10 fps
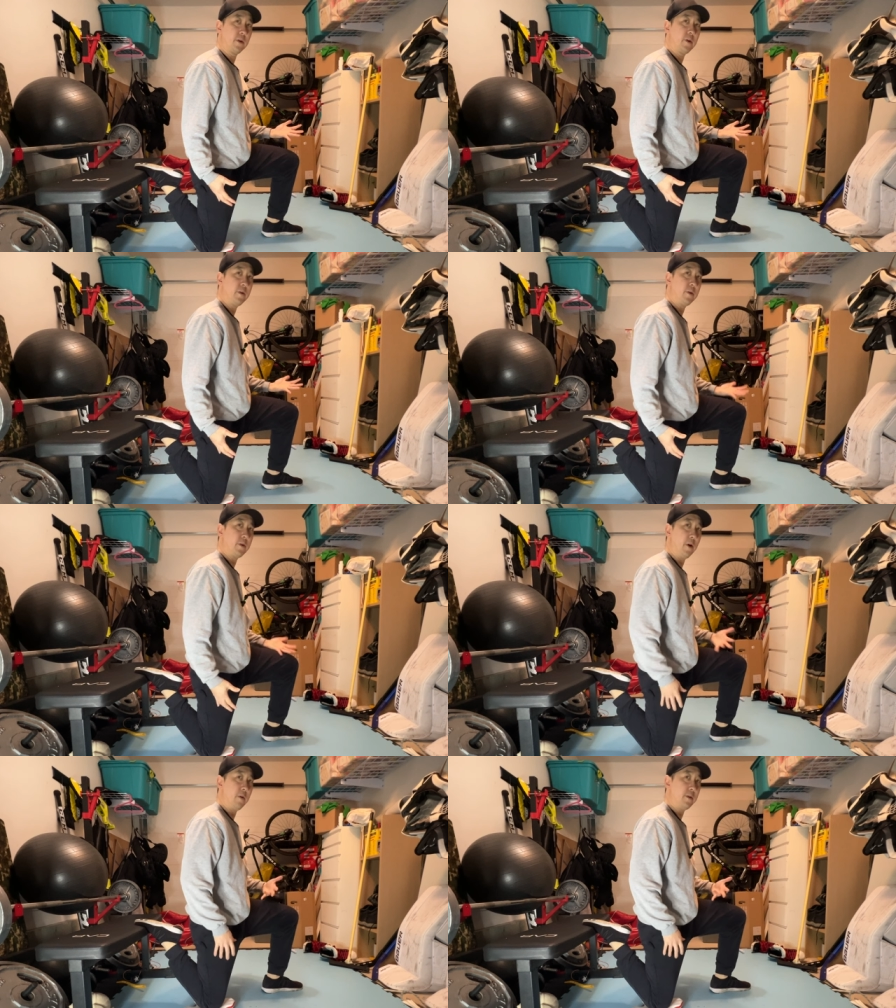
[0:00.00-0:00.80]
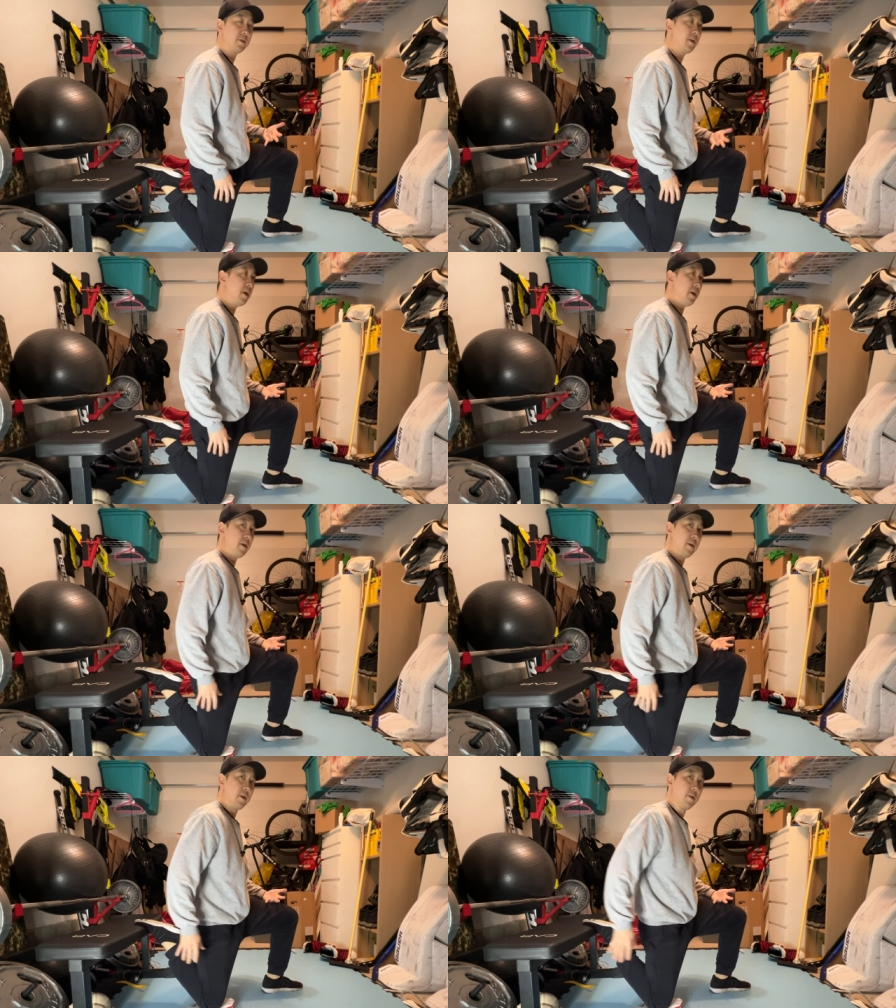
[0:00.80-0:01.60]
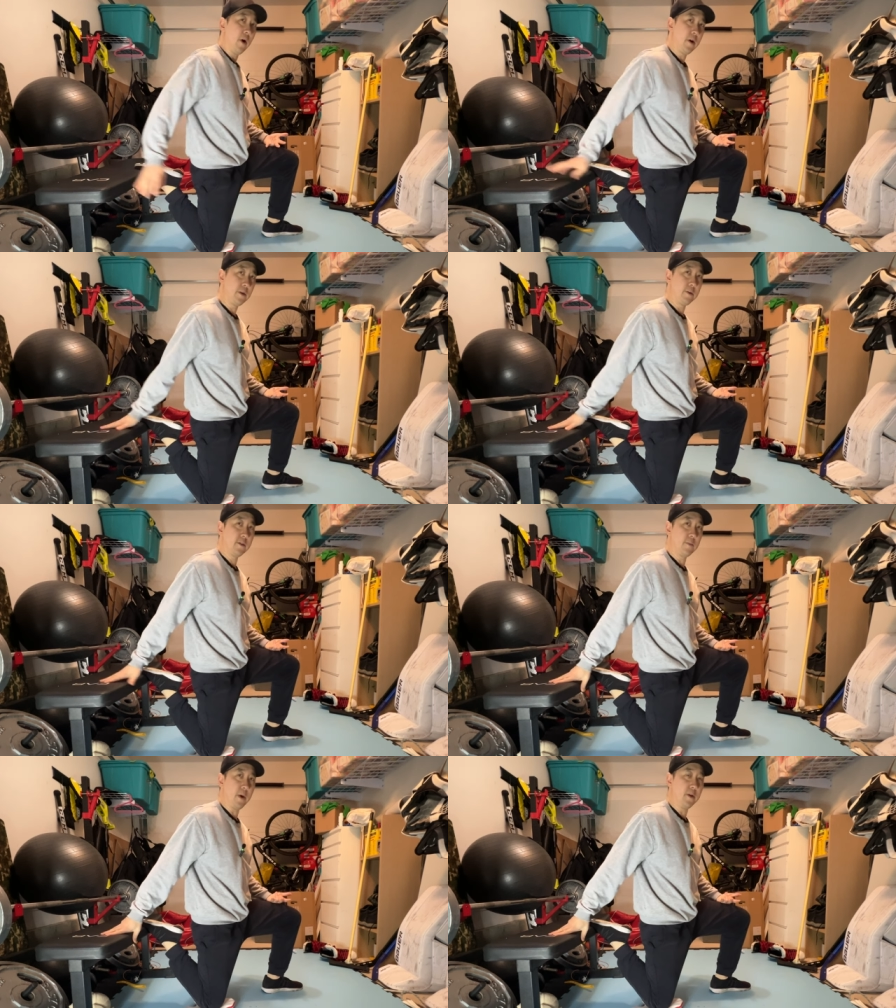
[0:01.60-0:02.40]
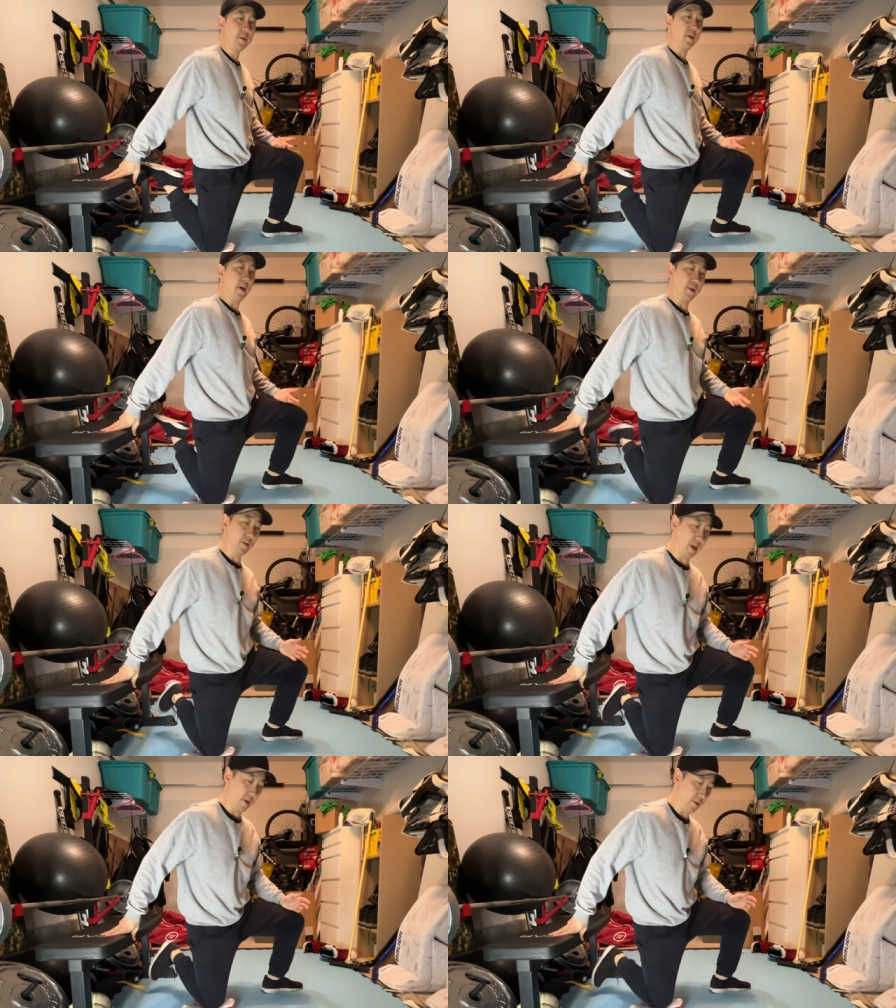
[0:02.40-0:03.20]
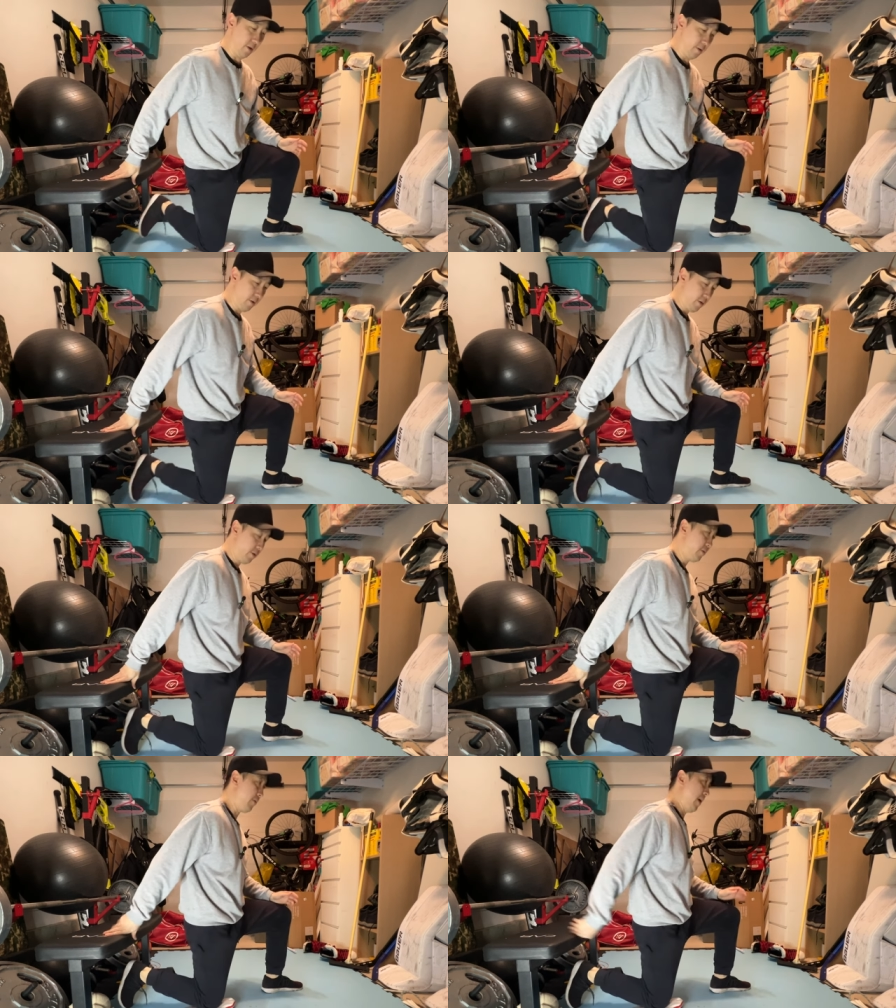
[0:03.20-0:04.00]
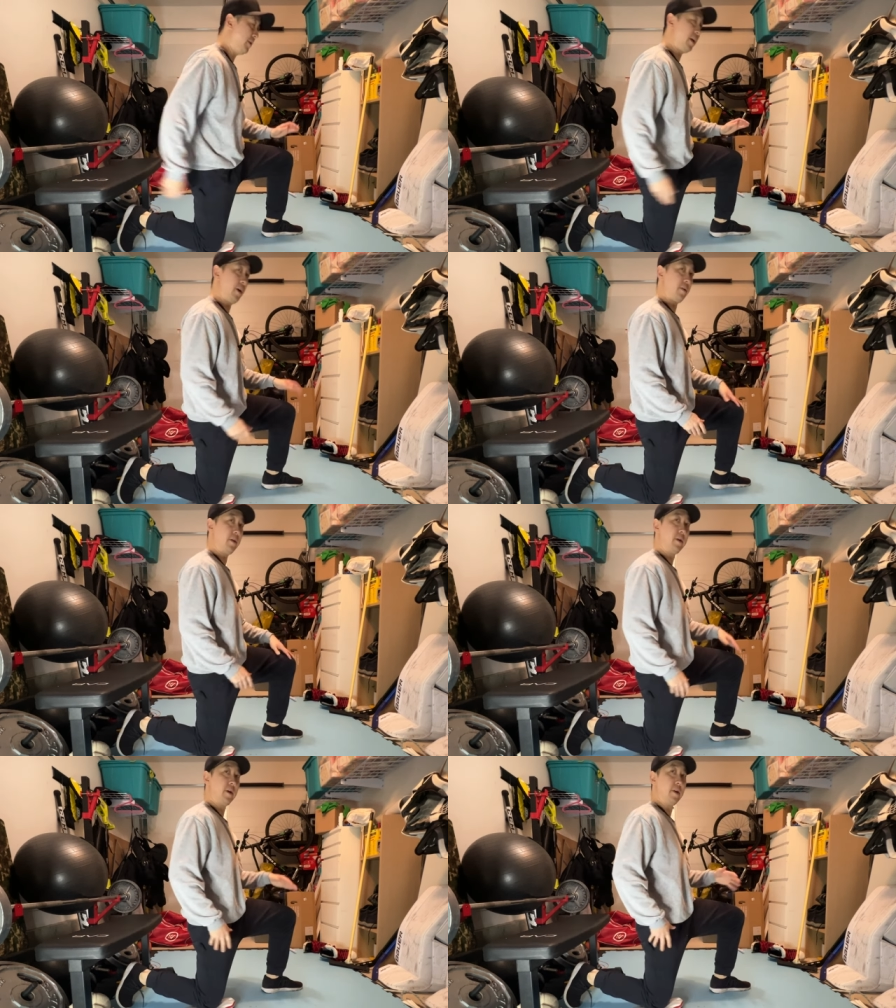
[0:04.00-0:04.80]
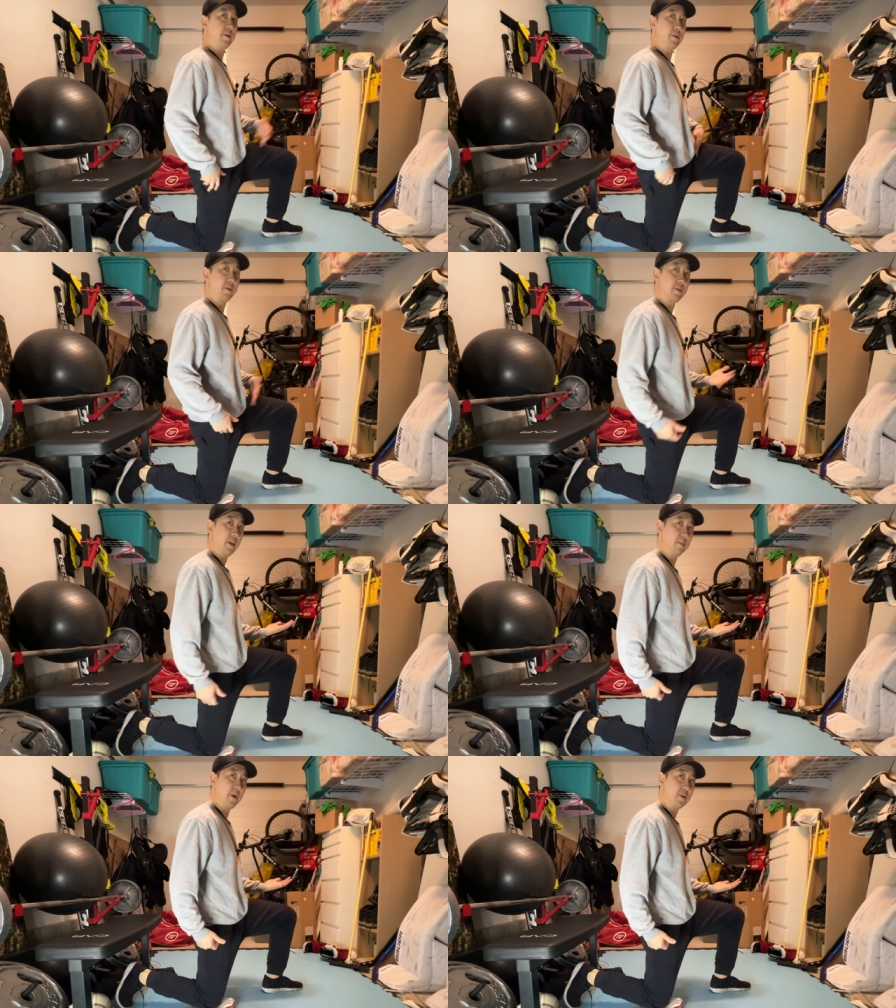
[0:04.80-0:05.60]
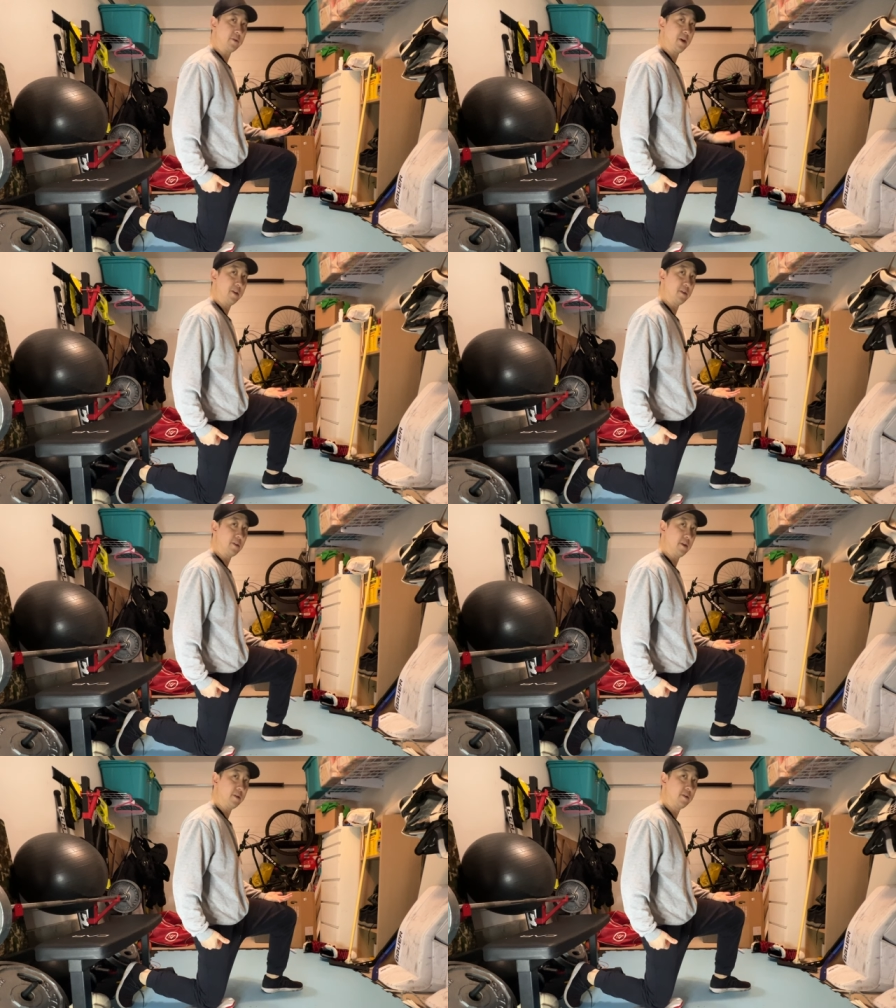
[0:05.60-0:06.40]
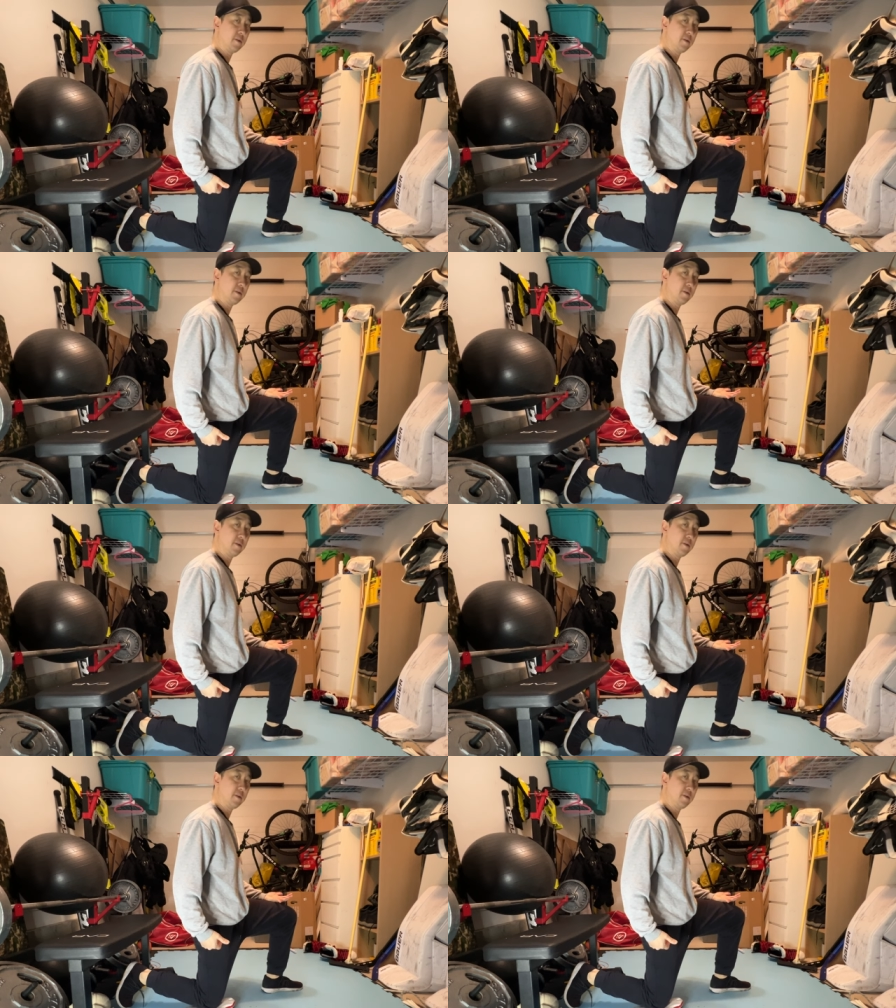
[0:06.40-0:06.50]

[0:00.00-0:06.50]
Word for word: you, you can always not use the bench and just kind of go flat down and do the same exercise like this.